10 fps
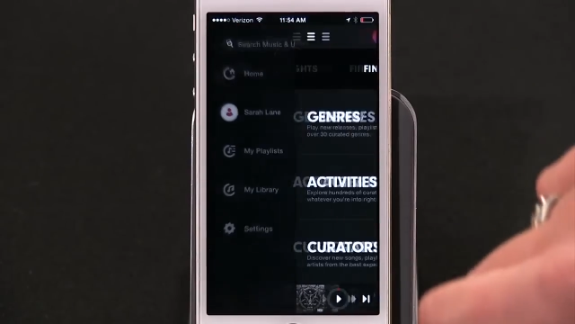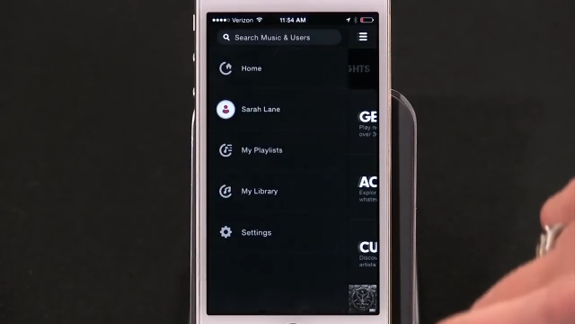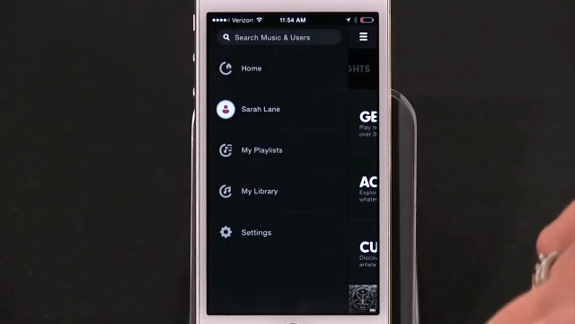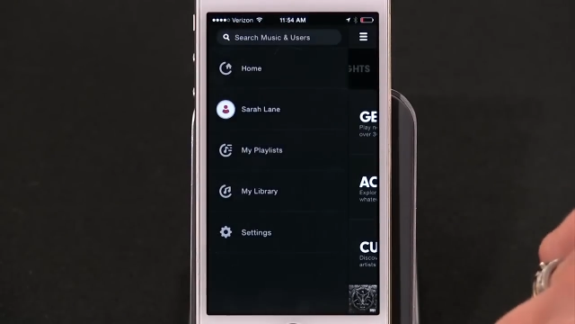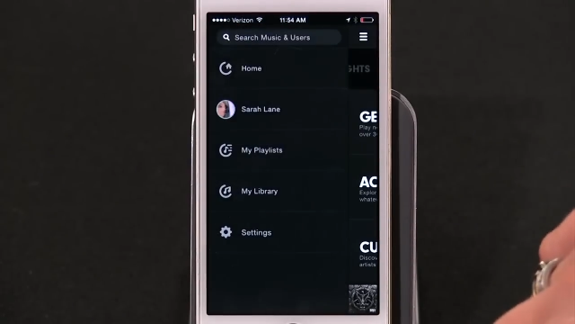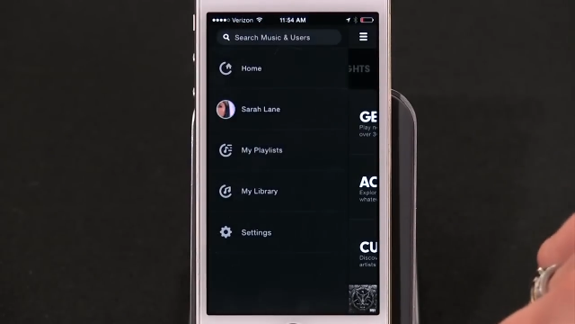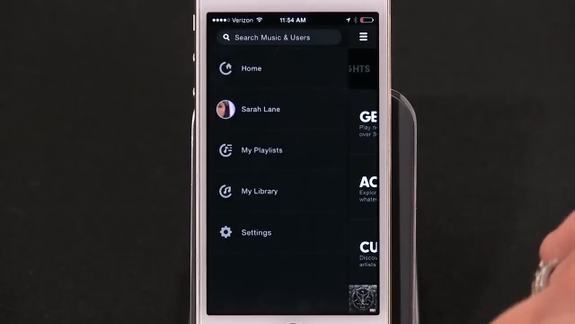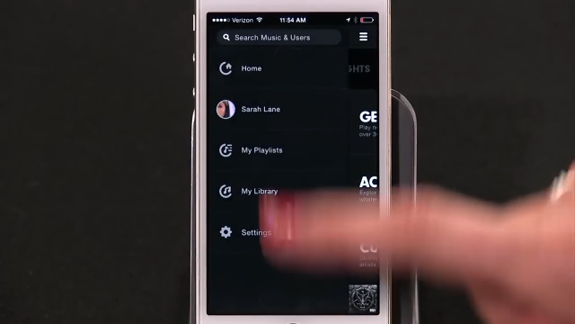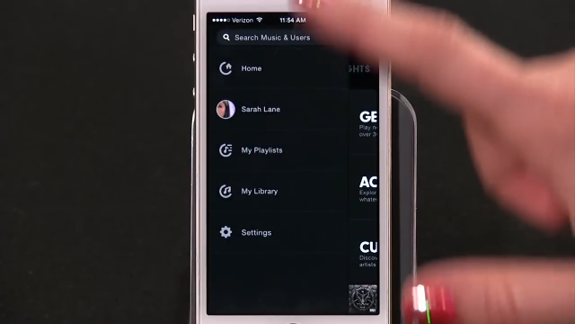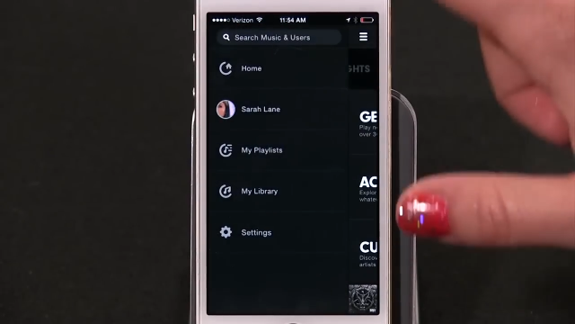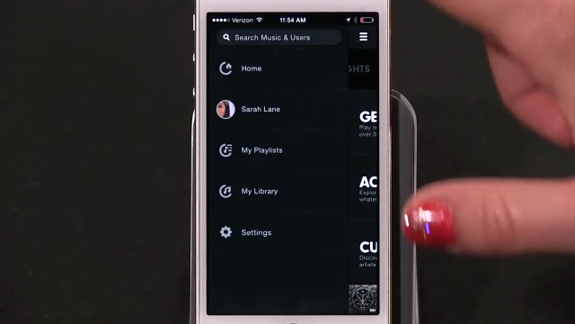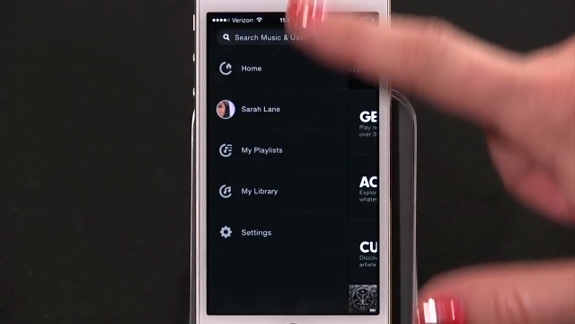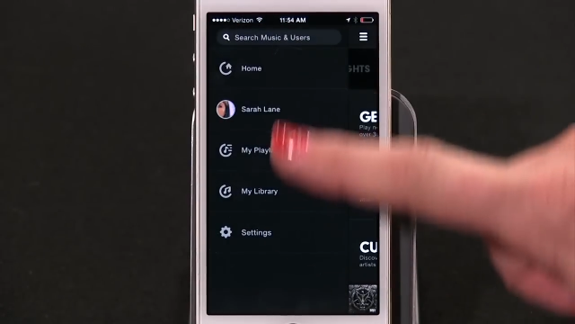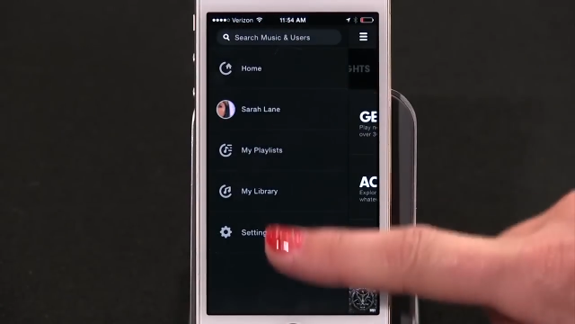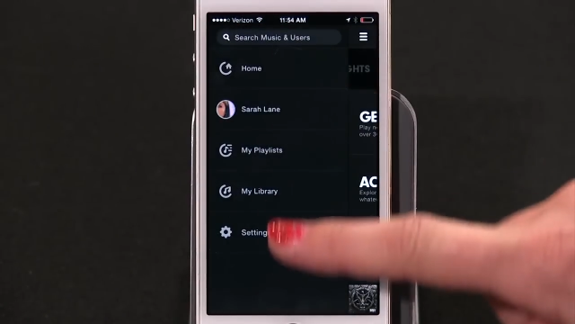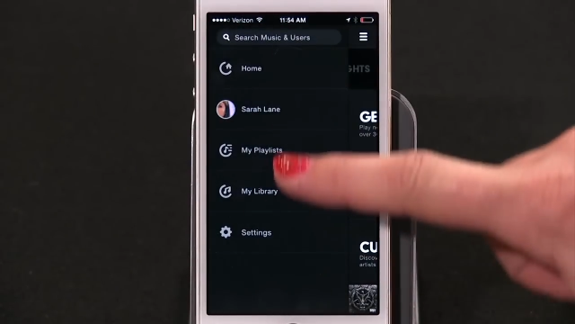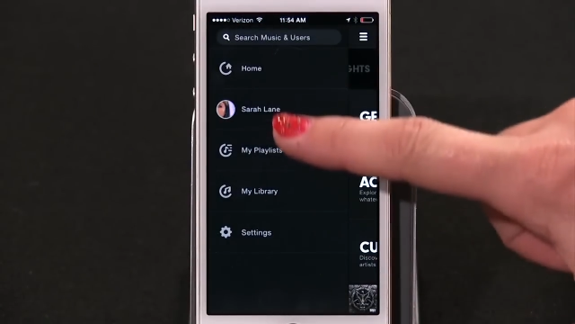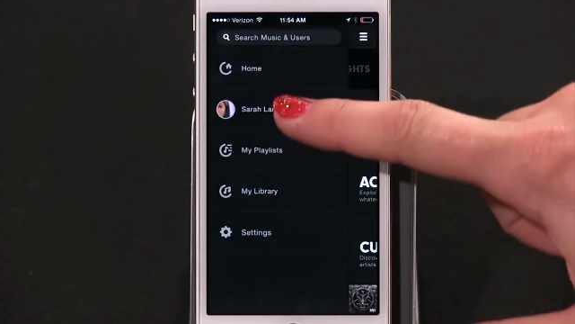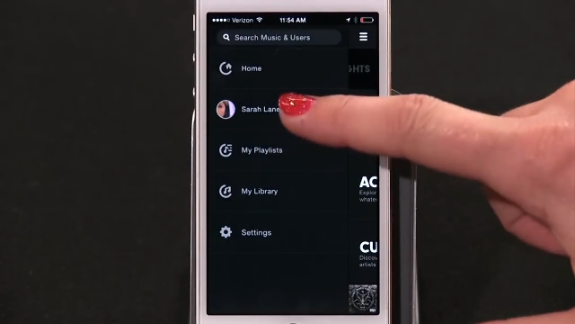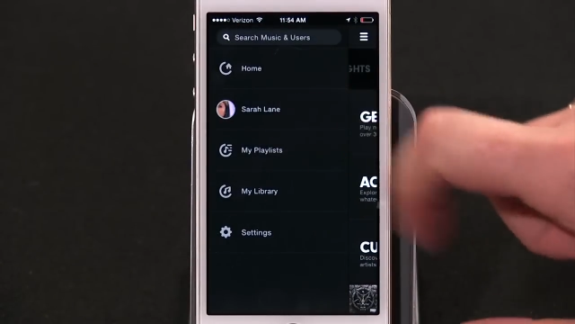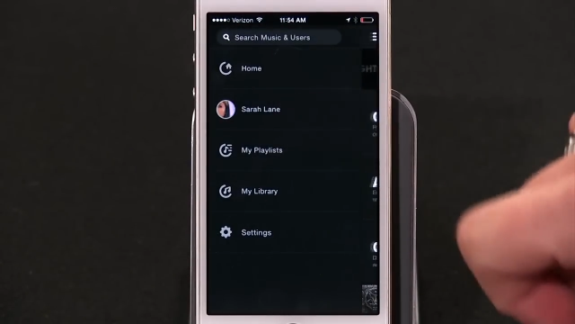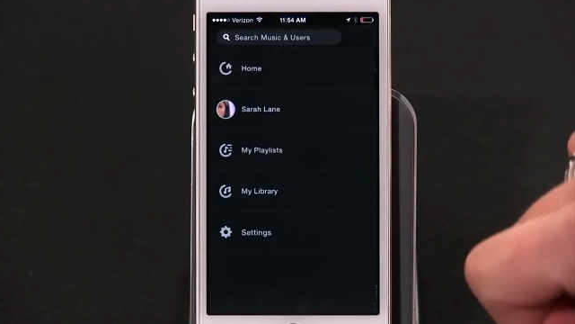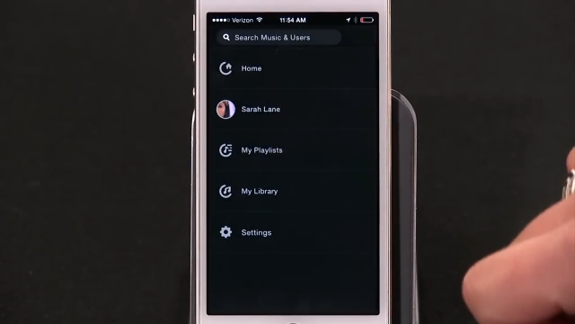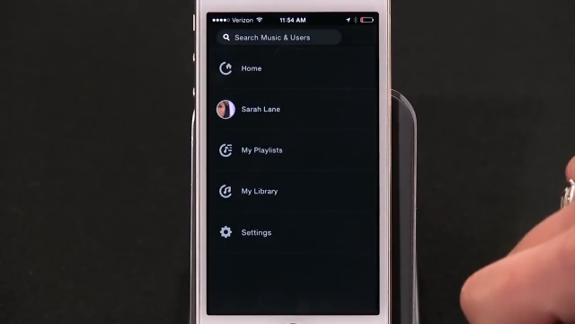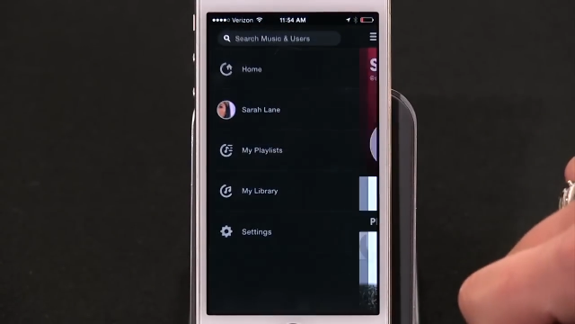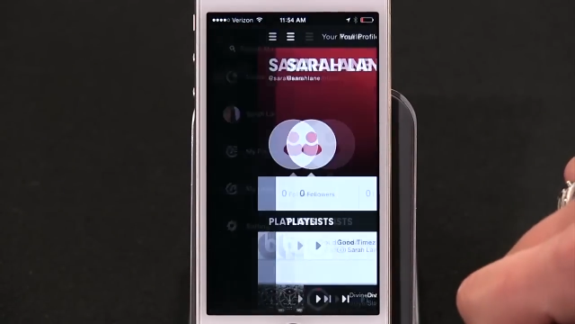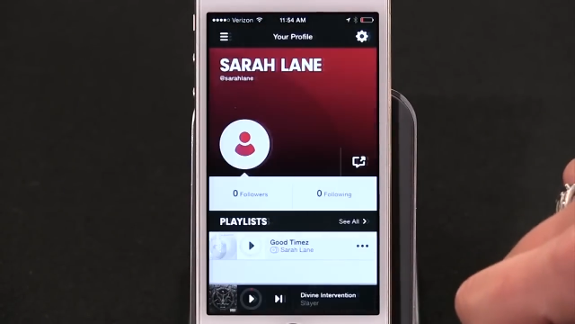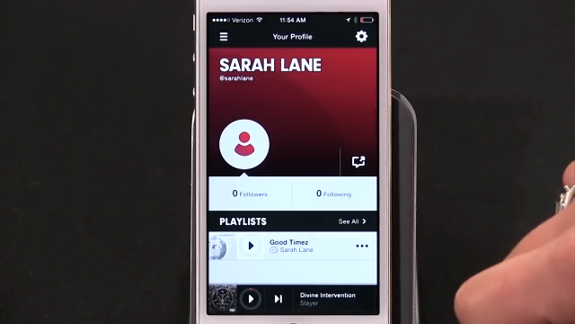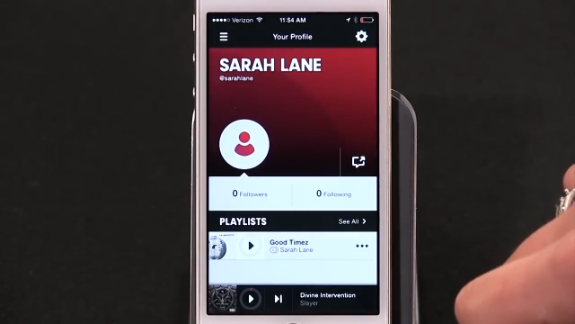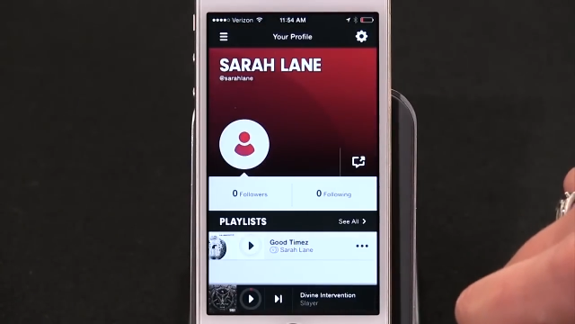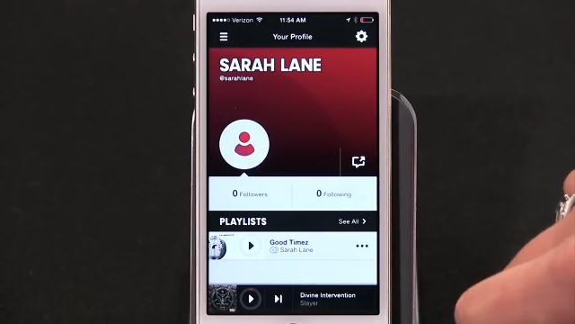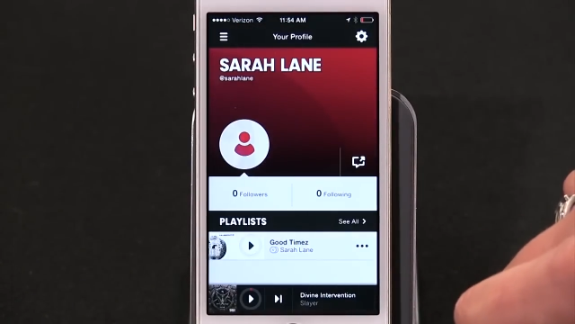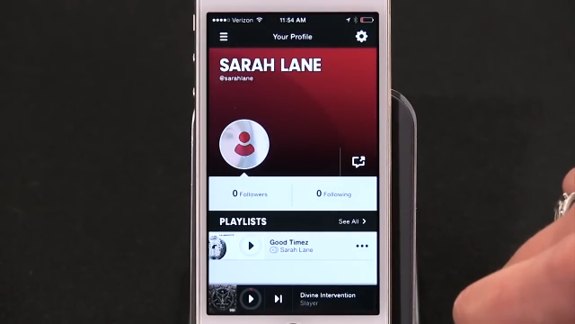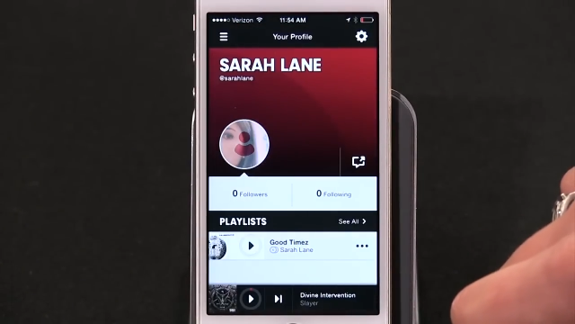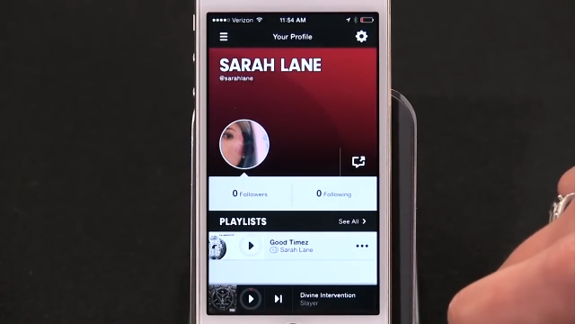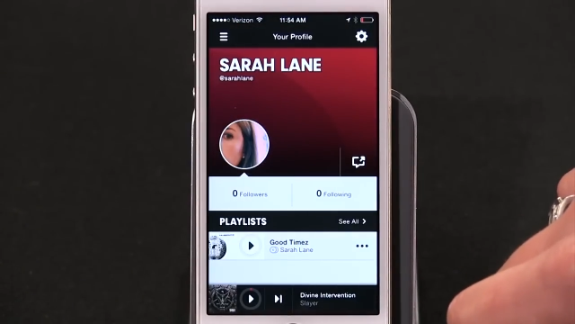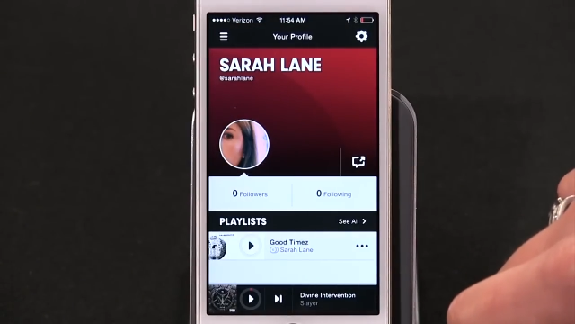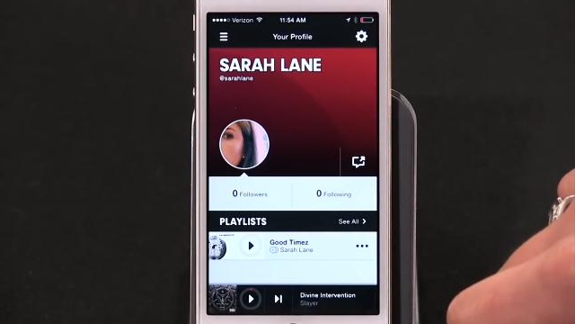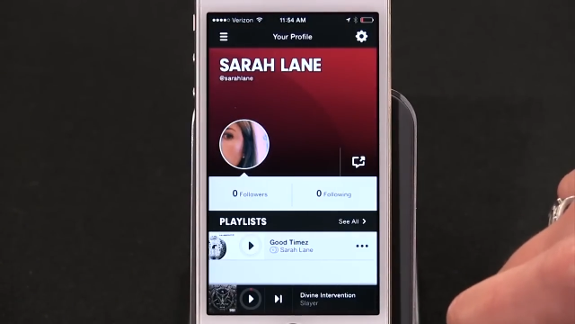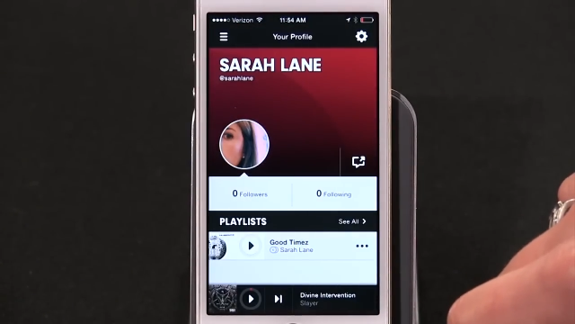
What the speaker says: No face is visible, so there are no lips to read.